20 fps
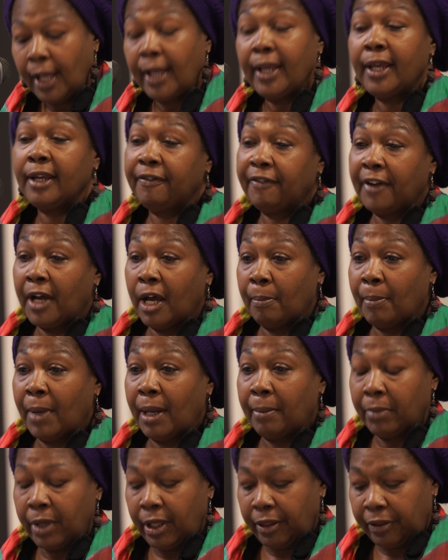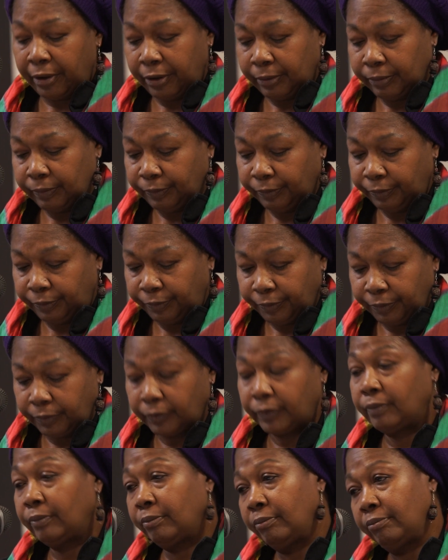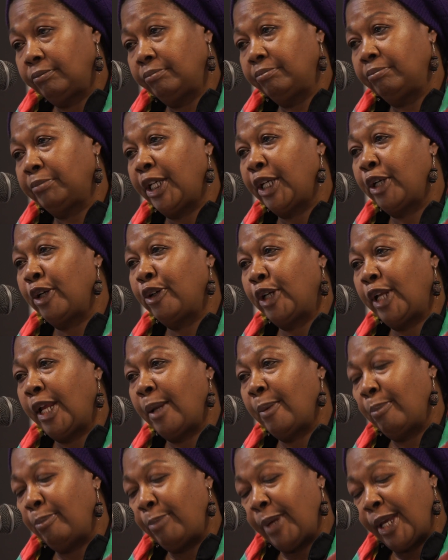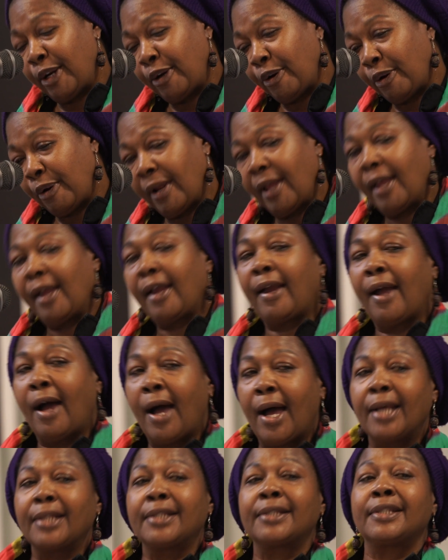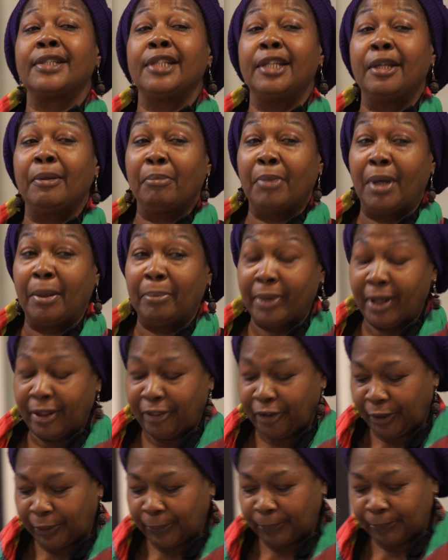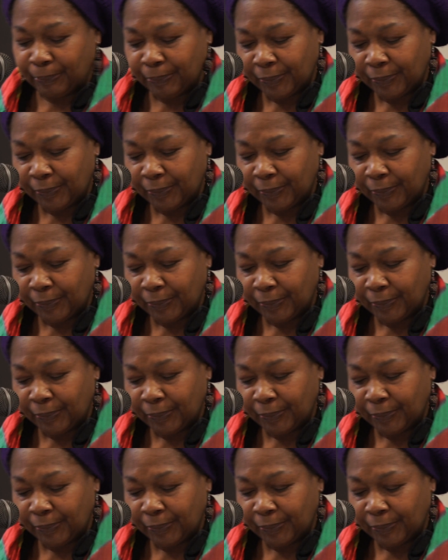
He found my mother. Better, God sent my mother.